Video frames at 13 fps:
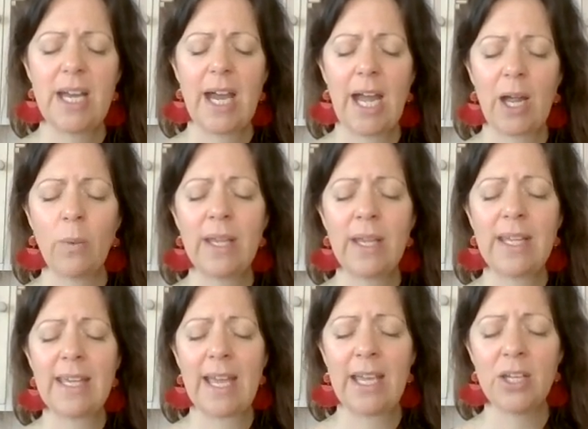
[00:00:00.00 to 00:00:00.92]
how we
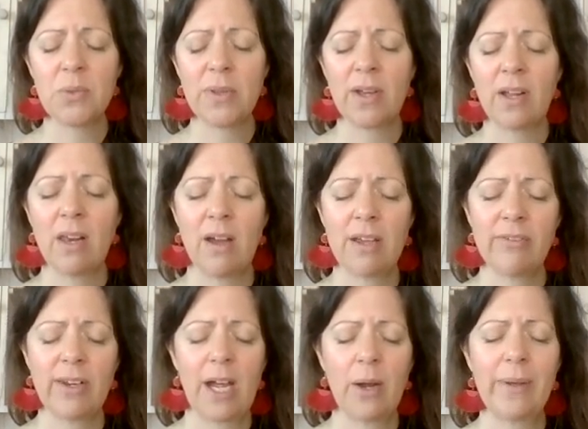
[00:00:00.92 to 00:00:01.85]
engage with our life
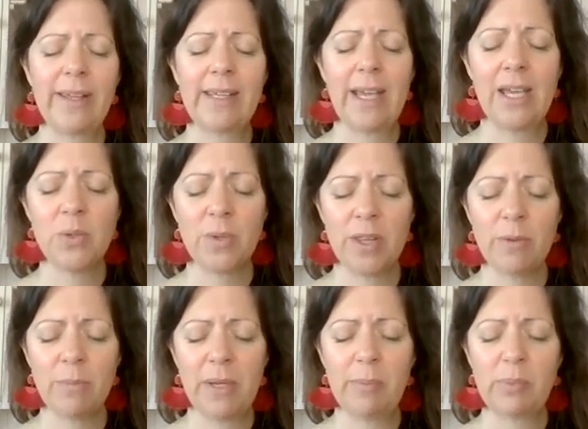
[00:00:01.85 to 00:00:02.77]
and how we engage with other
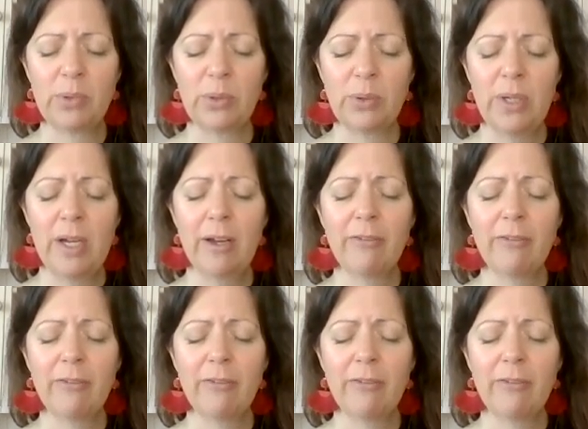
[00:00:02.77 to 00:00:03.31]
people